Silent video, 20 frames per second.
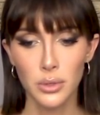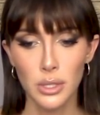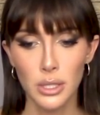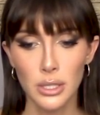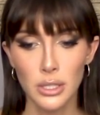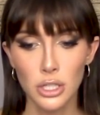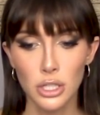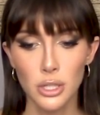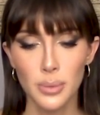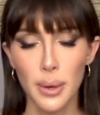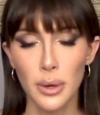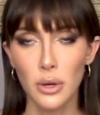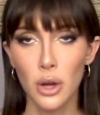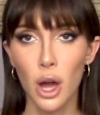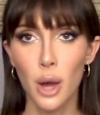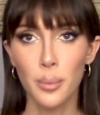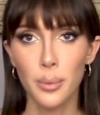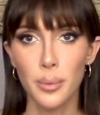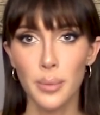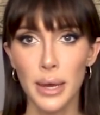it's just about
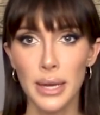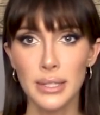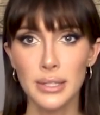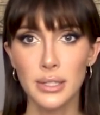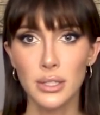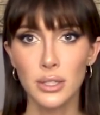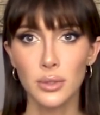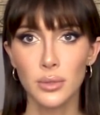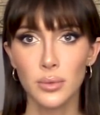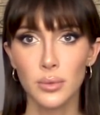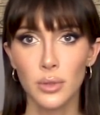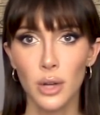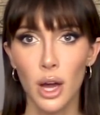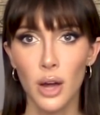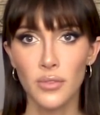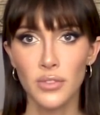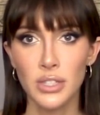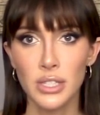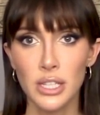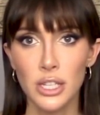compromise and
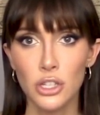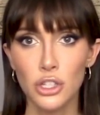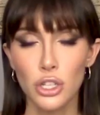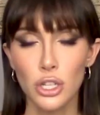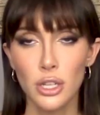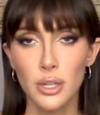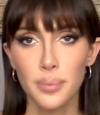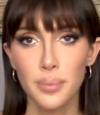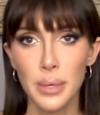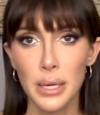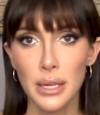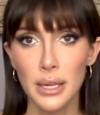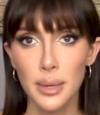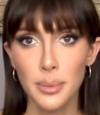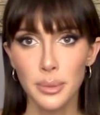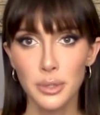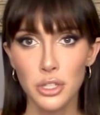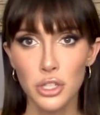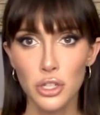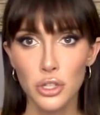conversation and being
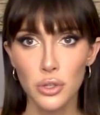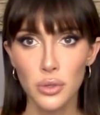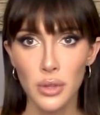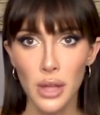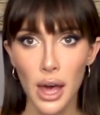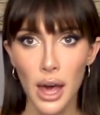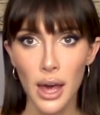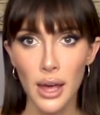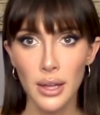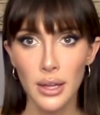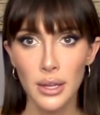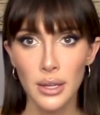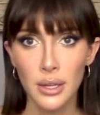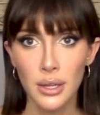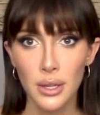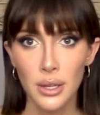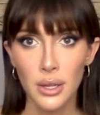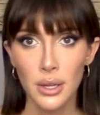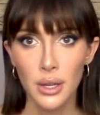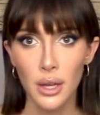able to do that.
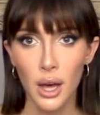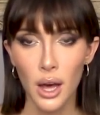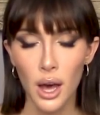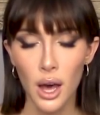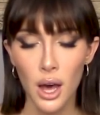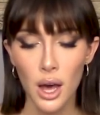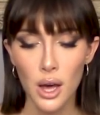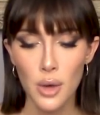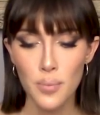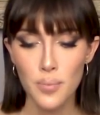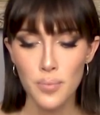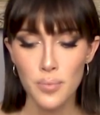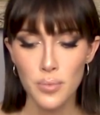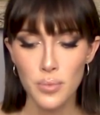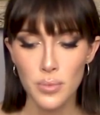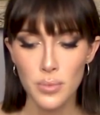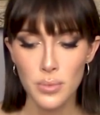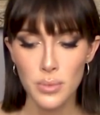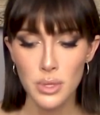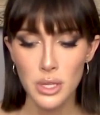Um
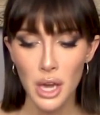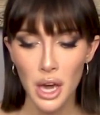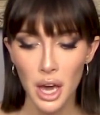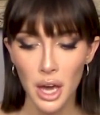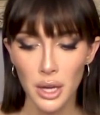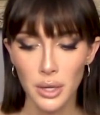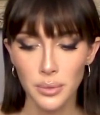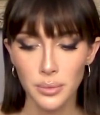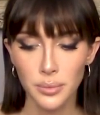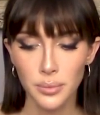yeah.